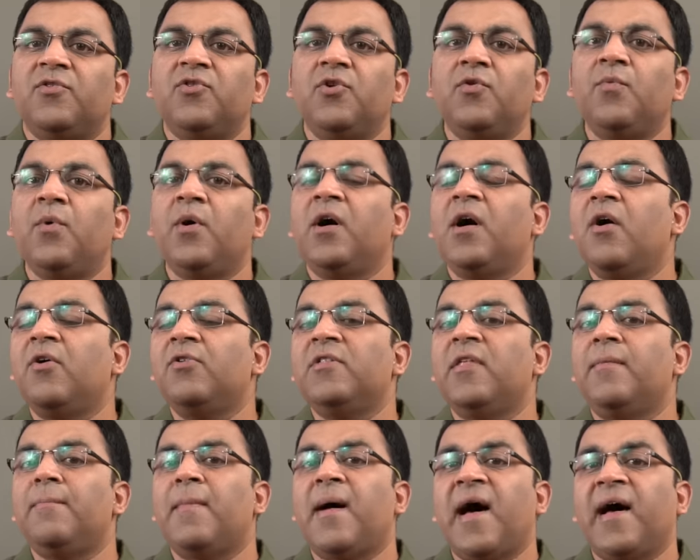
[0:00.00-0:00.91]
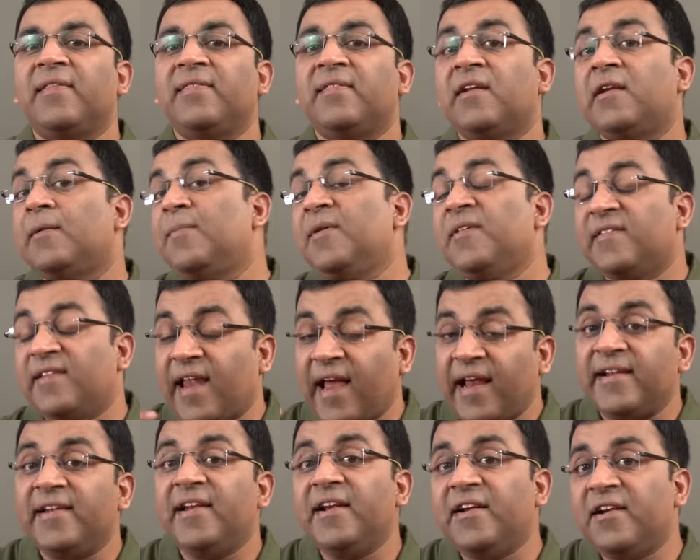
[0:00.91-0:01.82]
So work out the math, it'll be
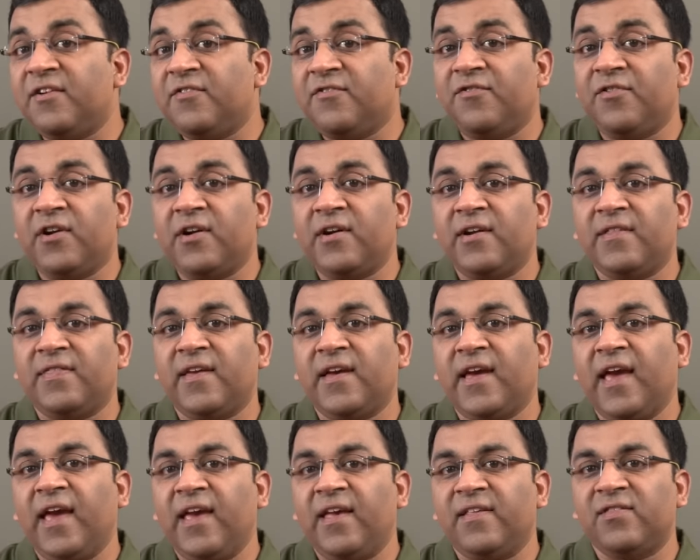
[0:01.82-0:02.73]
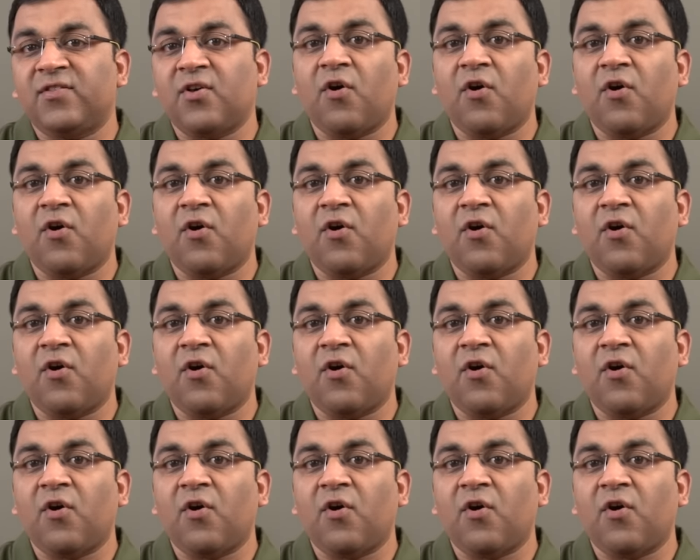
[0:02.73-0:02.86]
slightly different in the case